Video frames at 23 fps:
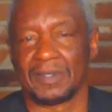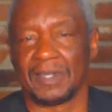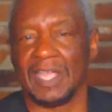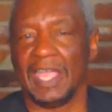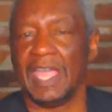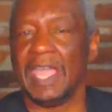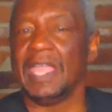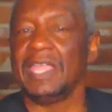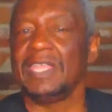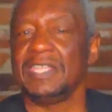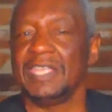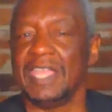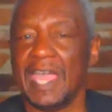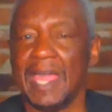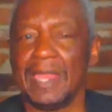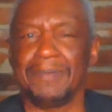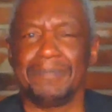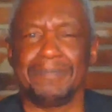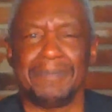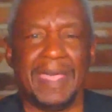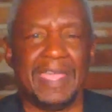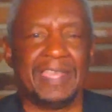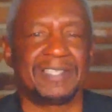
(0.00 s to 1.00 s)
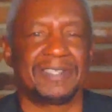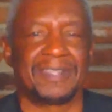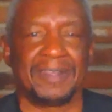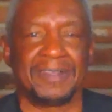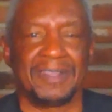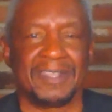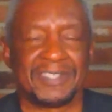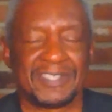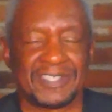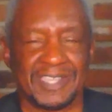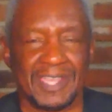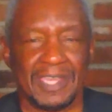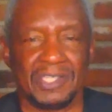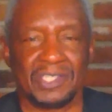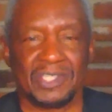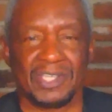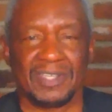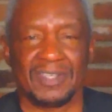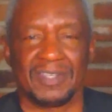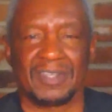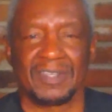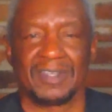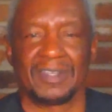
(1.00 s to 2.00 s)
He yet makes the decision,